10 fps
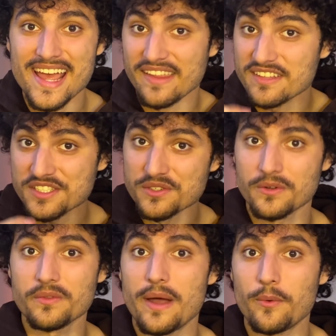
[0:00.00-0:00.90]
and this
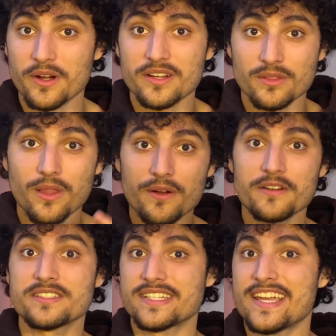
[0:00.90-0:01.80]
neural network
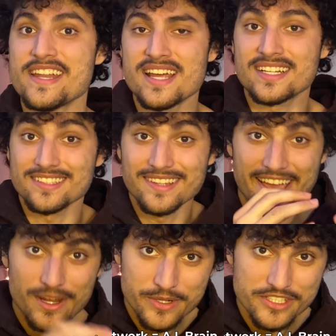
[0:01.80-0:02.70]
learned to connect
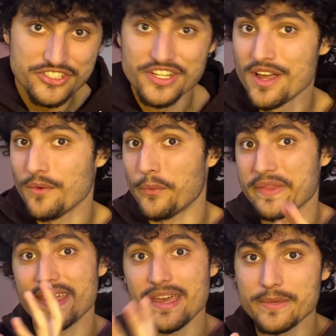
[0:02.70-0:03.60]
language
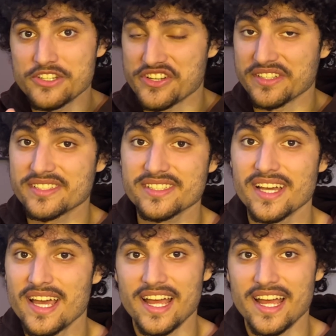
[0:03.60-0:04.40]
with images.